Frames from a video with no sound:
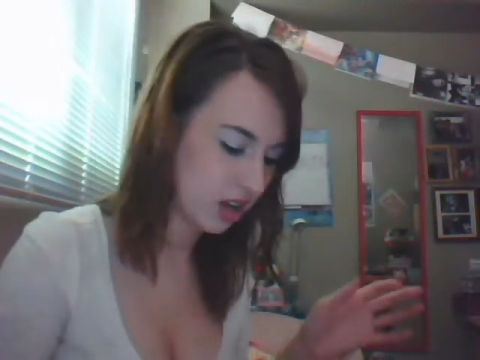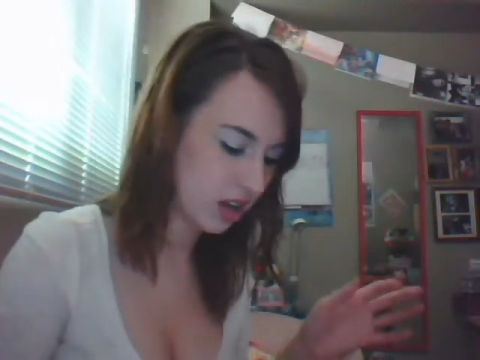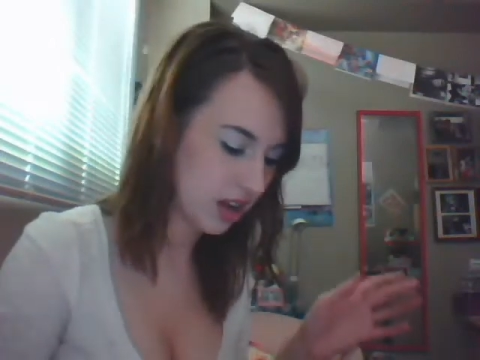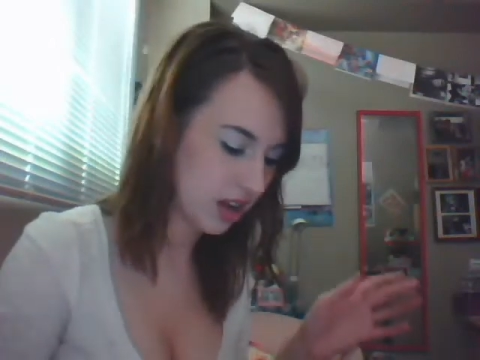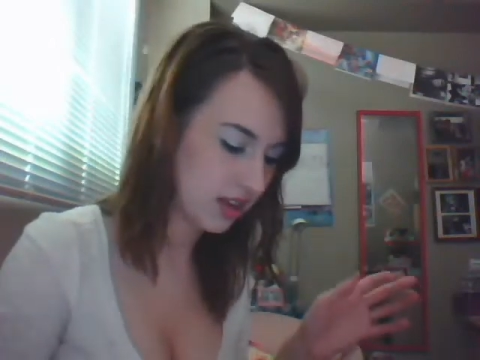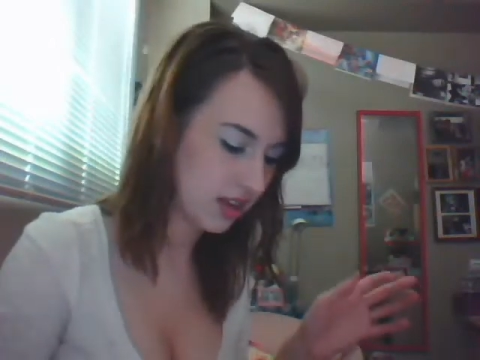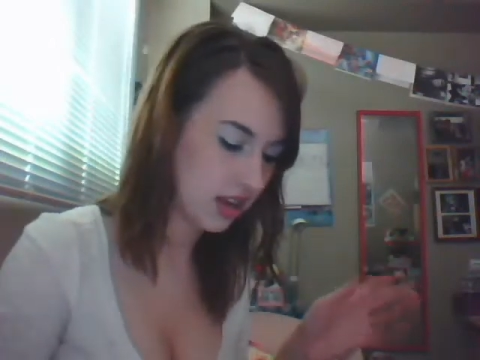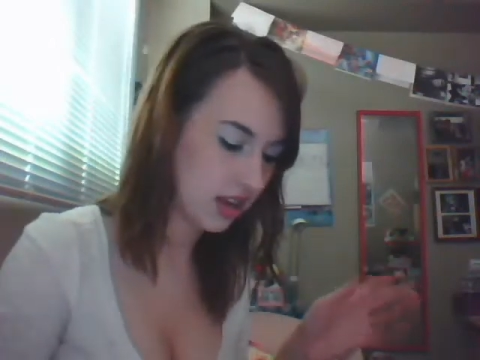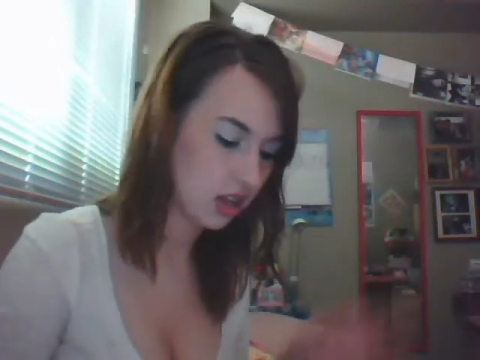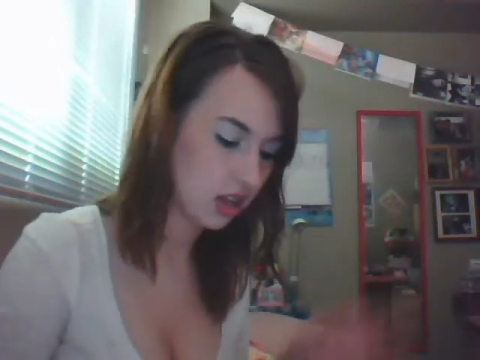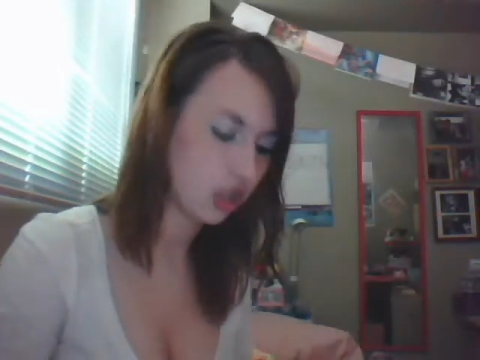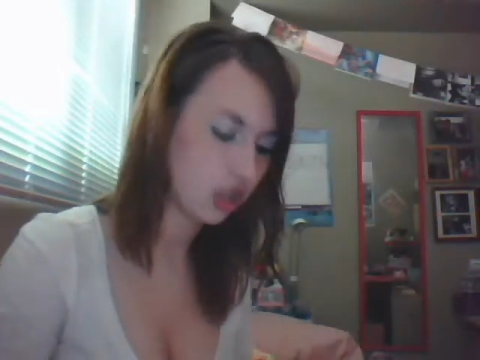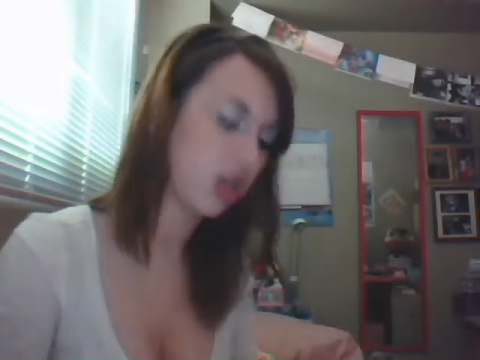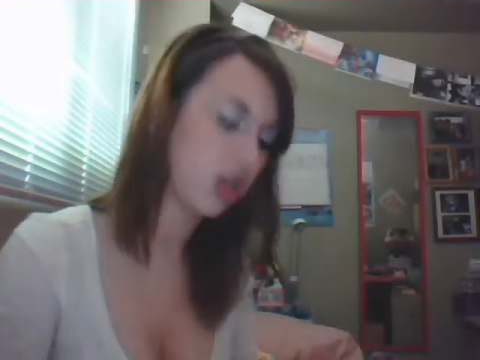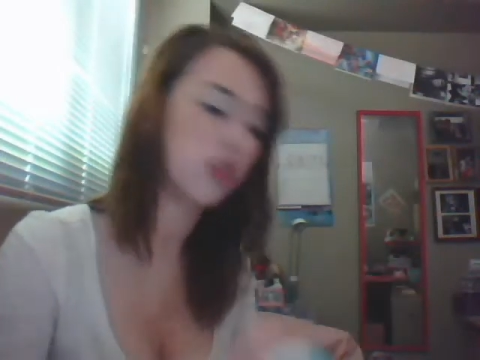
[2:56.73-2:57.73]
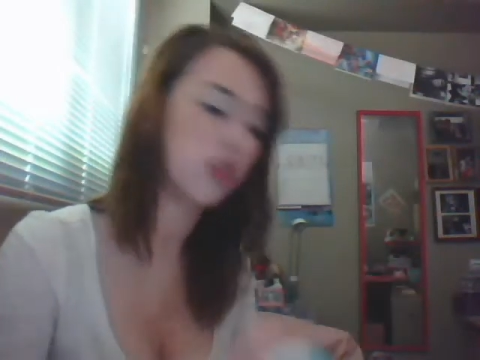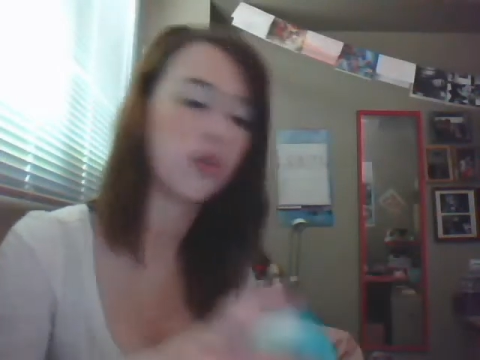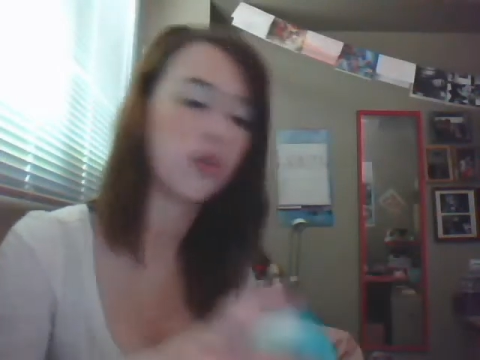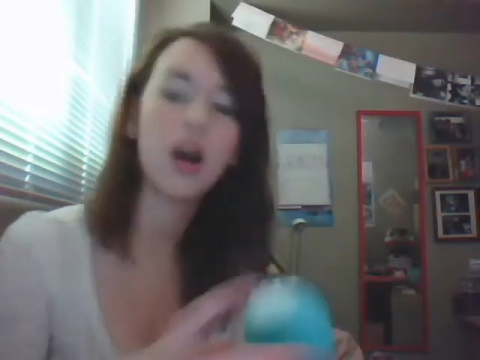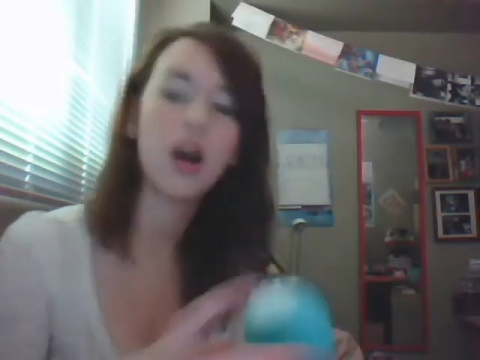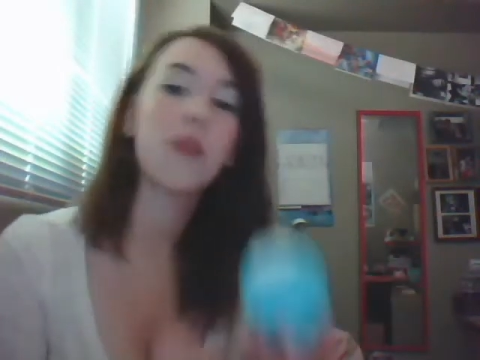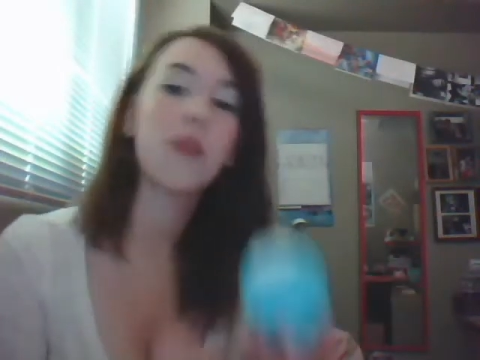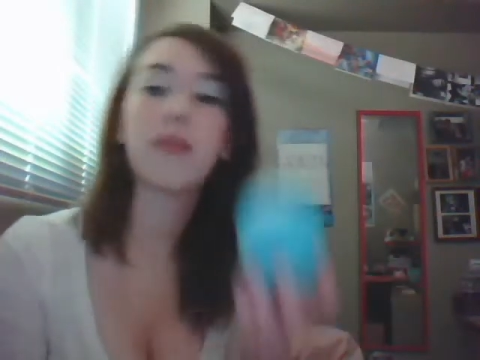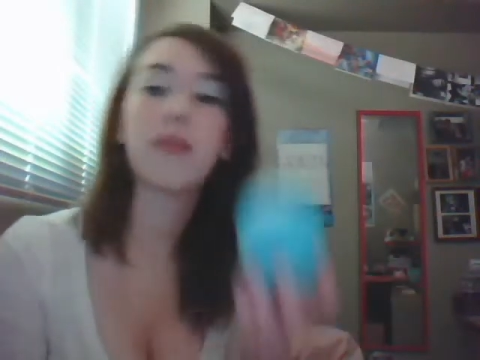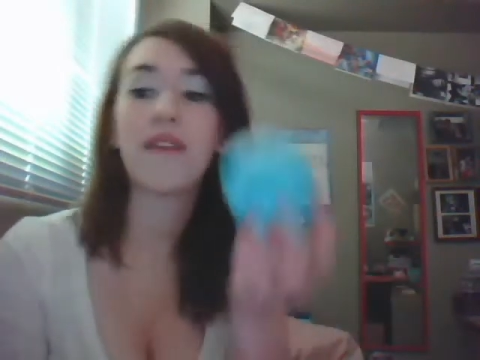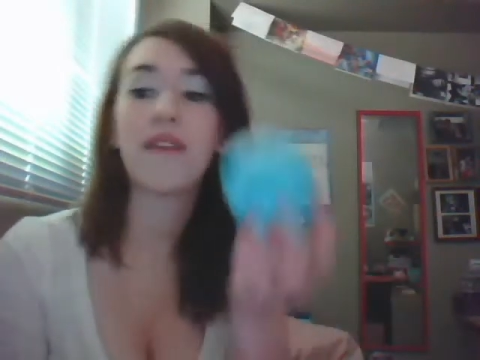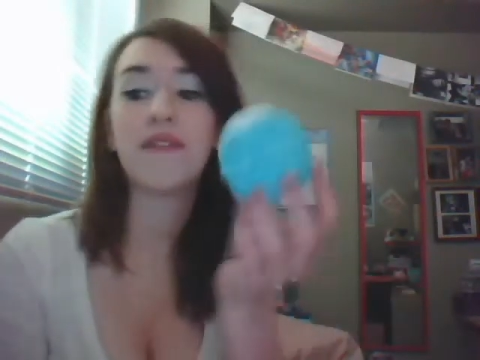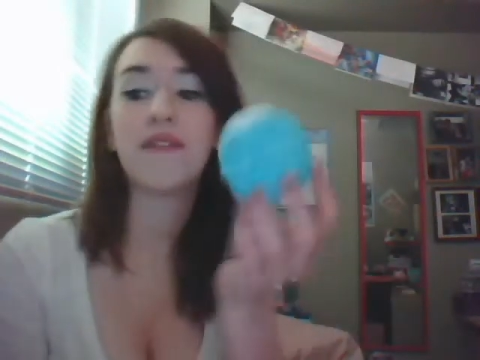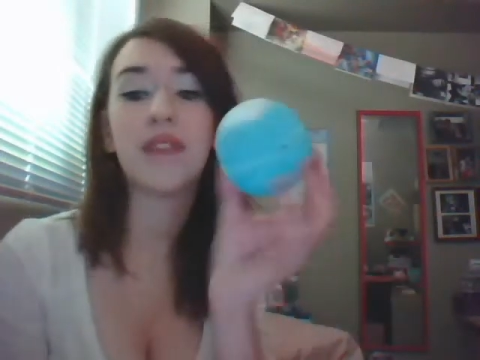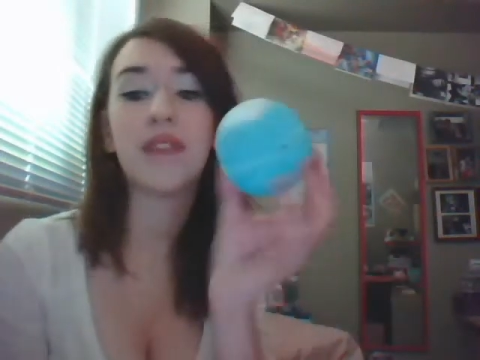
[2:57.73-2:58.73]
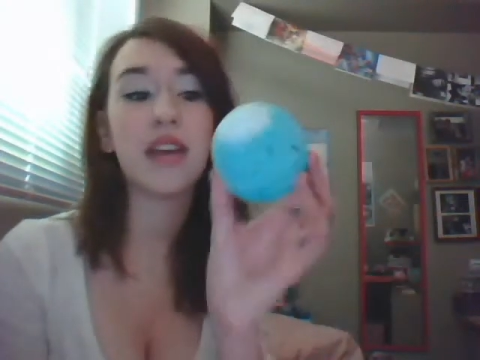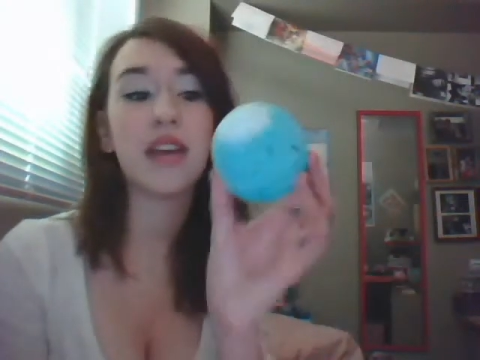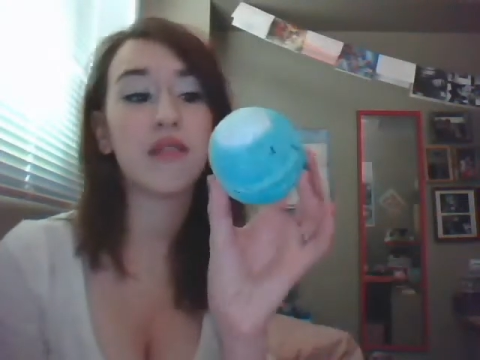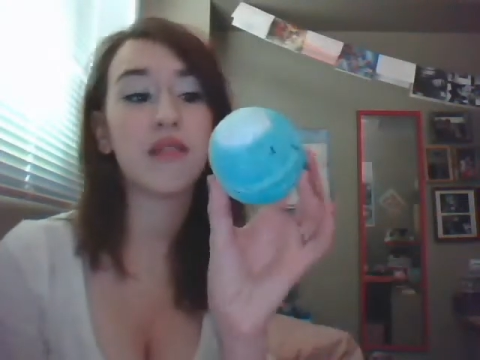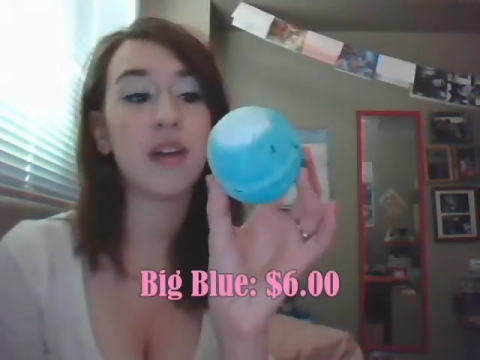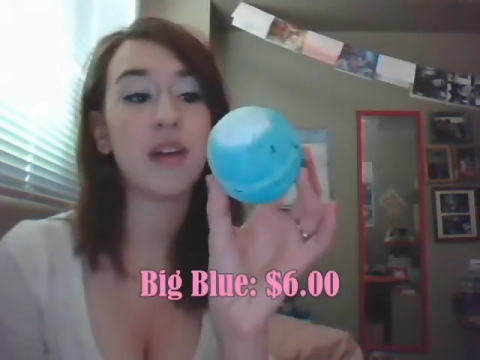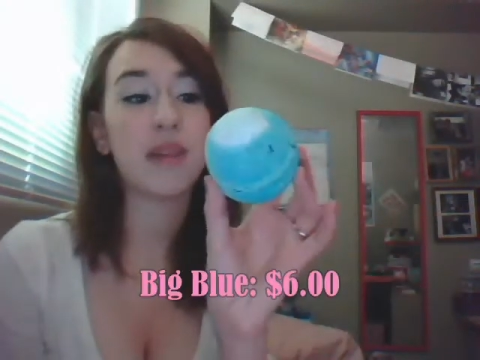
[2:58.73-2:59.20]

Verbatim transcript: And then she also got me my favorite